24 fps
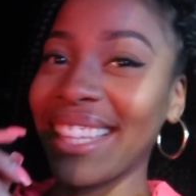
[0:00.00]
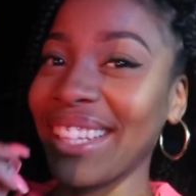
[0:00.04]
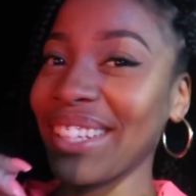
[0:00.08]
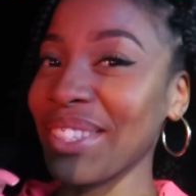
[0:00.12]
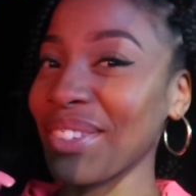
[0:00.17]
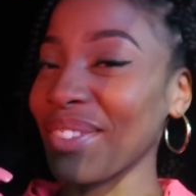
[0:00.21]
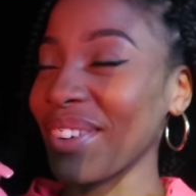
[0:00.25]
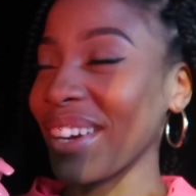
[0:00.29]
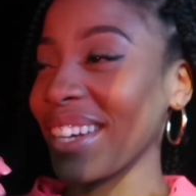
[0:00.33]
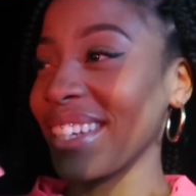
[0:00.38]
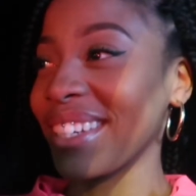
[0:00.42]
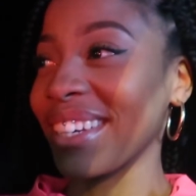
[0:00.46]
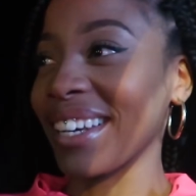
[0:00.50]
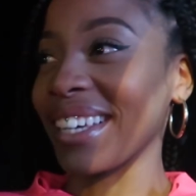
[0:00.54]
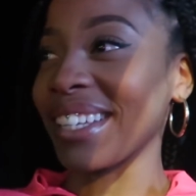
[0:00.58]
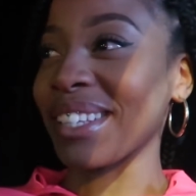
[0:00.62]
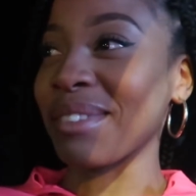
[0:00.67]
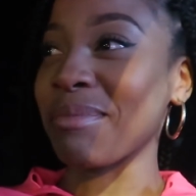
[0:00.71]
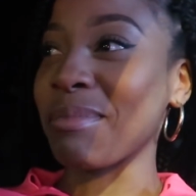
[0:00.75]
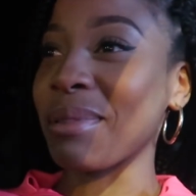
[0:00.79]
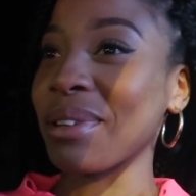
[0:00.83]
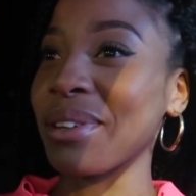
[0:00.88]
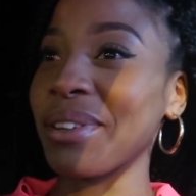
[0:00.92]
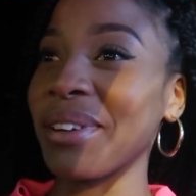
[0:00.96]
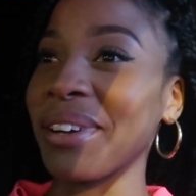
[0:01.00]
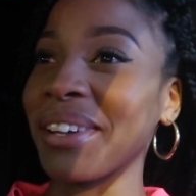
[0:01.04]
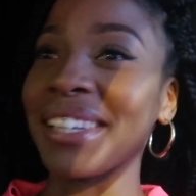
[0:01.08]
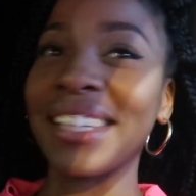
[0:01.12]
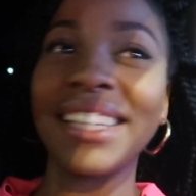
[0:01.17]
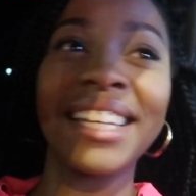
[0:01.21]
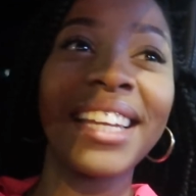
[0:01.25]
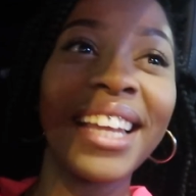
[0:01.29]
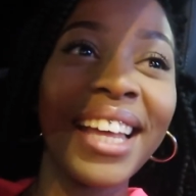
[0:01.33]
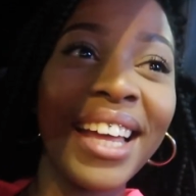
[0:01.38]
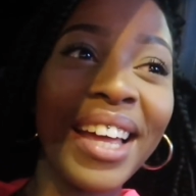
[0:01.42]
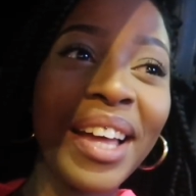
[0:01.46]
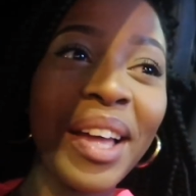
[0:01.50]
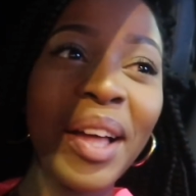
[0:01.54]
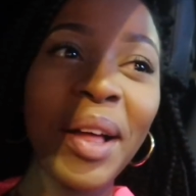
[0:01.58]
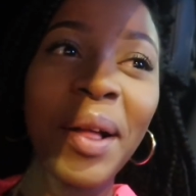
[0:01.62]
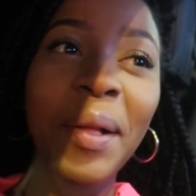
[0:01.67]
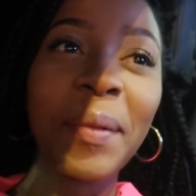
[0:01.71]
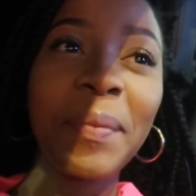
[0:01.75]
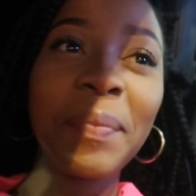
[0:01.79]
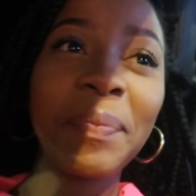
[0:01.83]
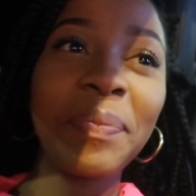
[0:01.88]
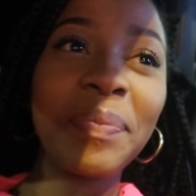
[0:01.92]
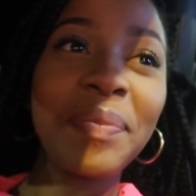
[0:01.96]
this radio has been
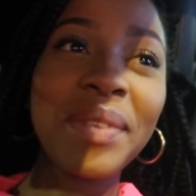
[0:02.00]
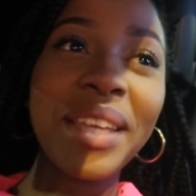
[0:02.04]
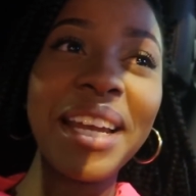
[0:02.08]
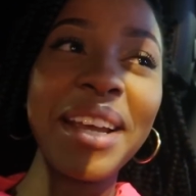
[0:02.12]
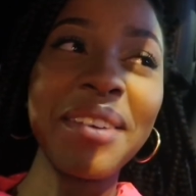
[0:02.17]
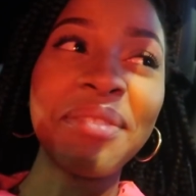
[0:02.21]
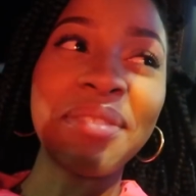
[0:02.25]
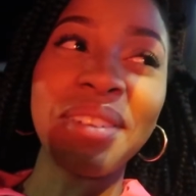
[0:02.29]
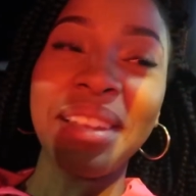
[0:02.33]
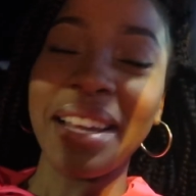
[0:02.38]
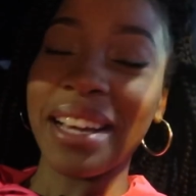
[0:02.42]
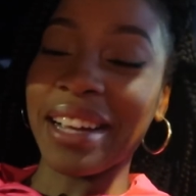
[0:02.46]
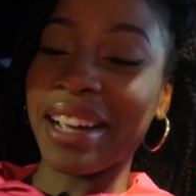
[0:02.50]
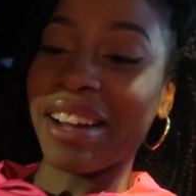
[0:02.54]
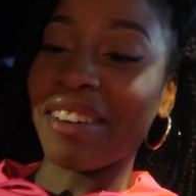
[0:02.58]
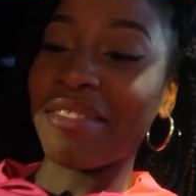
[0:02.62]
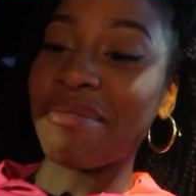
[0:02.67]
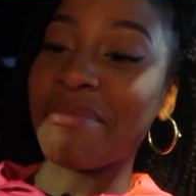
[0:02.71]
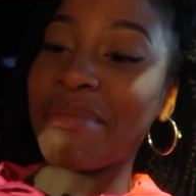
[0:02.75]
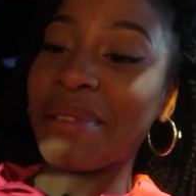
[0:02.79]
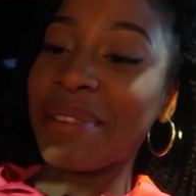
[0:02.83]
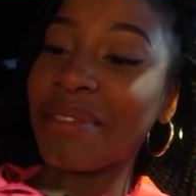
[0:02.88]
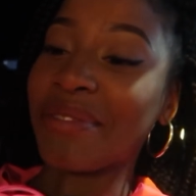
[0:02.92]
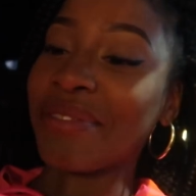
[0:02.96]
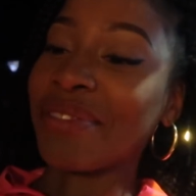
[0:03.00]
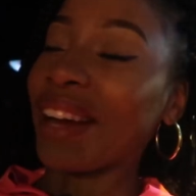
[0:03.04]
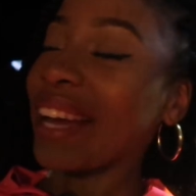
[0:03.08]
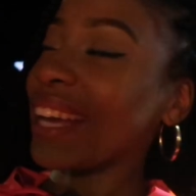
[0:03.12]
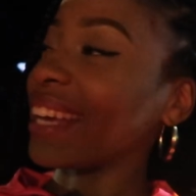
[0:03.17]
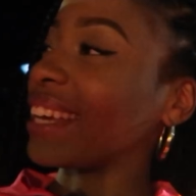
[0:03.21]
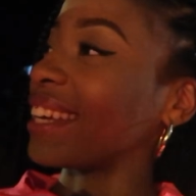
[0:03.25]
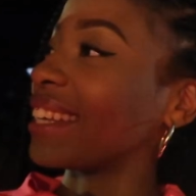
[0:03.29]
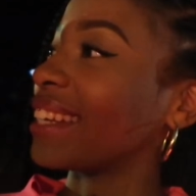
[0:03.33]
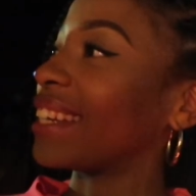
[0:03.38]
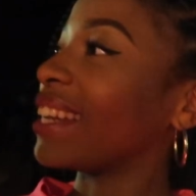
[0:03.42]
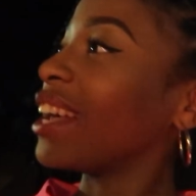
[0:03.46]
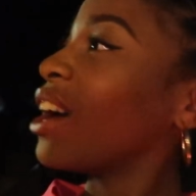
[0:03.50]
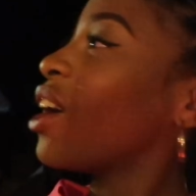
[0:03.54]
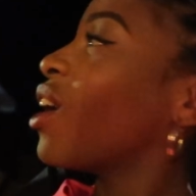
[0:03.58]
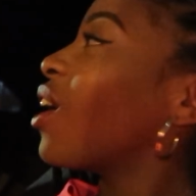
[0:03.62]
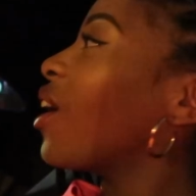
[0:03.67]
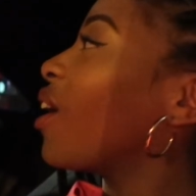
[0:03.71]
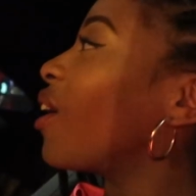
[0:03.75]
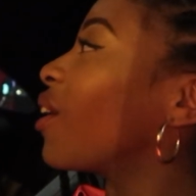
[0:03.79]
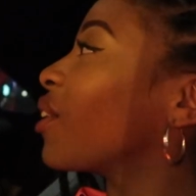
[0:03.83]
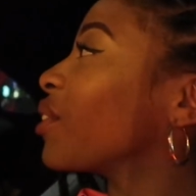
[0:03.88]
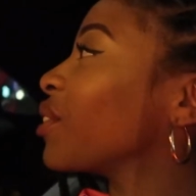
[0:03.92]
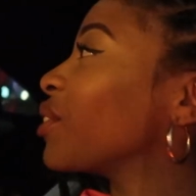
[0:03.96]
on, and I feel like I've been fighting.
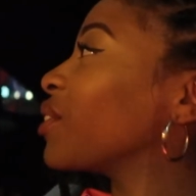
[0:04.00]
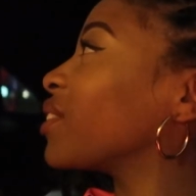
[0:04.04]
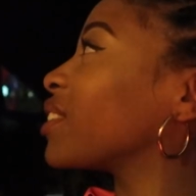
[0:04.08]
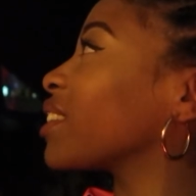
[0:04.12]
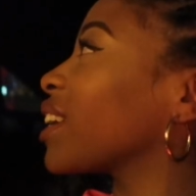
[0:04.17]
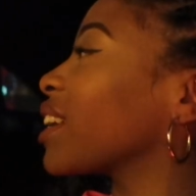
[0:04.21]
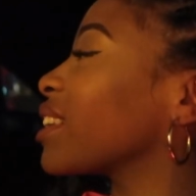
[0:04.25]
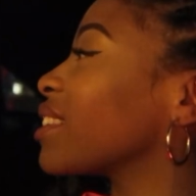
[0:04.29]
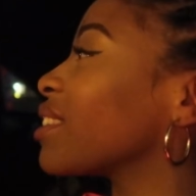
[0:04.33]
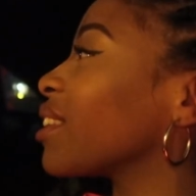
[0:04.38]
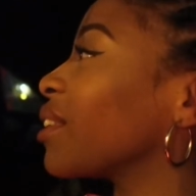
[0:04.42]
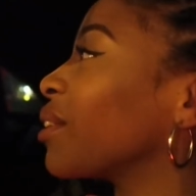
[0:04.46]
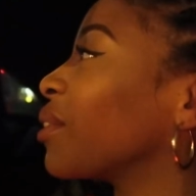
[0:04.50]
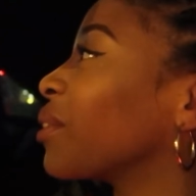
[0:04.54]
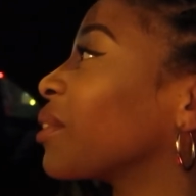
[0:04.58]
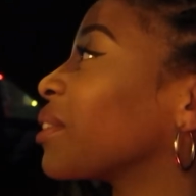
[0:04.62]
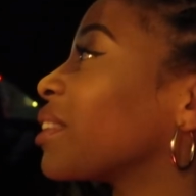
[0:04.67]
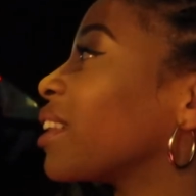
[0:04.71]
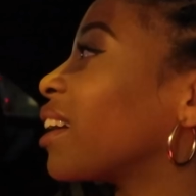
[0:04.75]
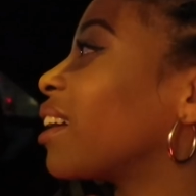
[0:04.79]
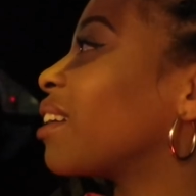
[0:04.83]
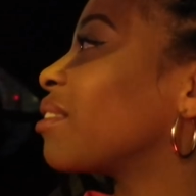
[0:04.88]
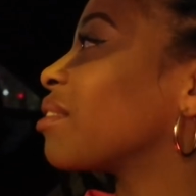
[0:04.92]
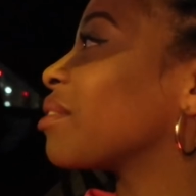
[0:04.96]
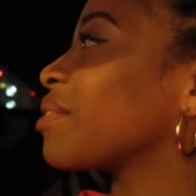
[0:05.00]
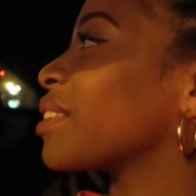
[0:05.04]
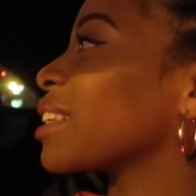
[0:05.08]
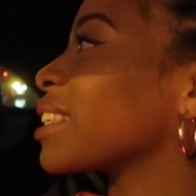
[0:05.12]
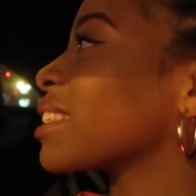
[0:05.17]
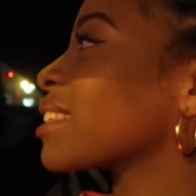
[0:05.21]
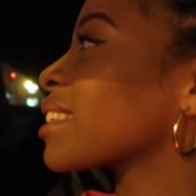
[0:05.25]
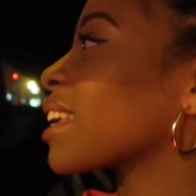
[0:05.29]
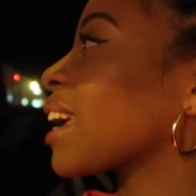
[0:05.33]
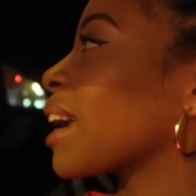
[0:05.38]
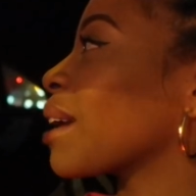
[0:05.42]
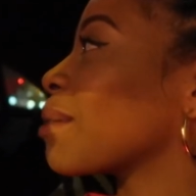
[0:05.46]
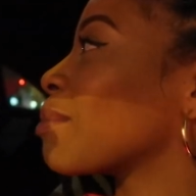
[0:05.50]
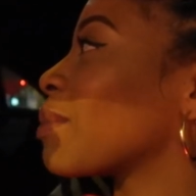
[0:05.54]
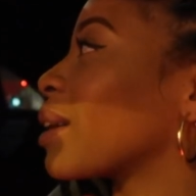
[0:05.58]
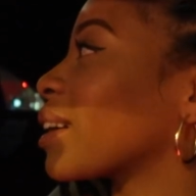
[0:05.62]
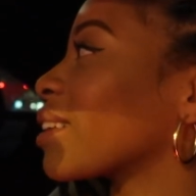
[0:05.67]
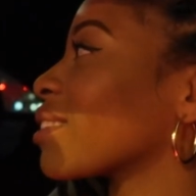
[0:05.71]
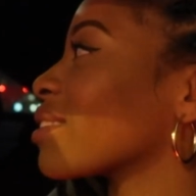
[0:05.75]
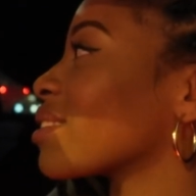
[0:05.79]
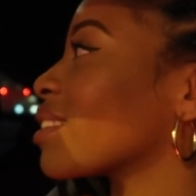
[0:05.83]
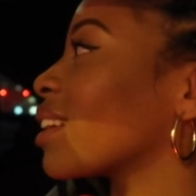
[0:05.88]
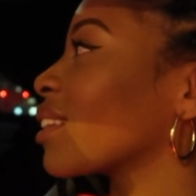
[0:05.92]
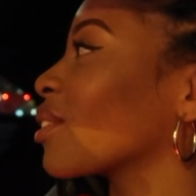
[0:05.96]
Oh, did I tell you all the other things came
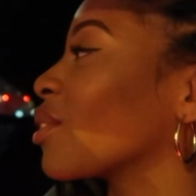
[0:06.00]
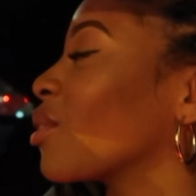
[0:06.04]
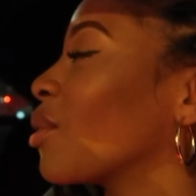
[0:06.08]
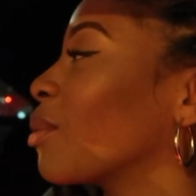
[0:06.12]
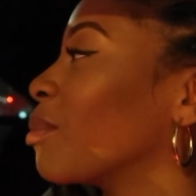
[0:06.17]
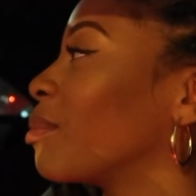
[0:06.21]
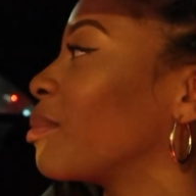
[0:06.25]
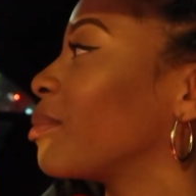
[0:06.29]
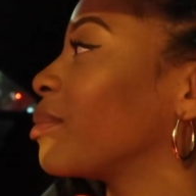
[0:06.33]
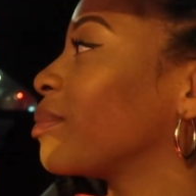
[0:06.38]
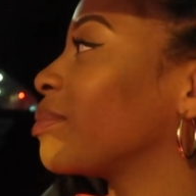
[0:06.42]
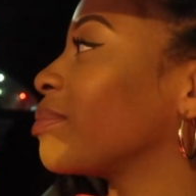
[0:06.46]
back? I was like, nope.